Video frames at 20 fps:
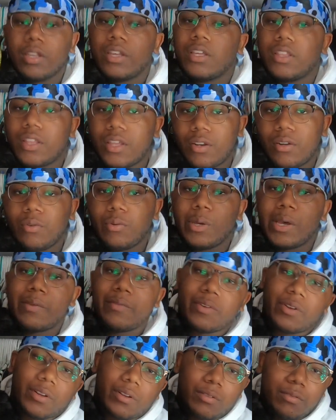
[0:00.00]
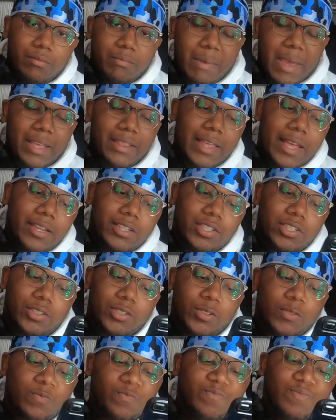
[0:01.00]
and then whoever made that
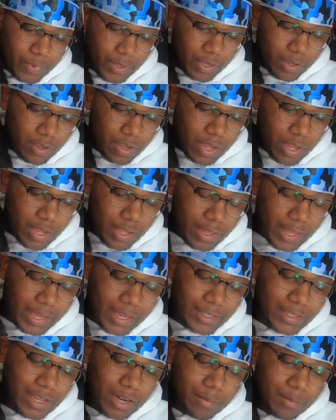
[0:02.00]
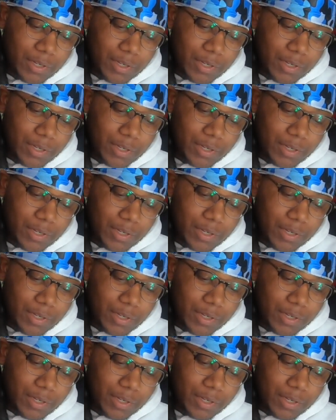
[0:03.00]
shoe. Like I said,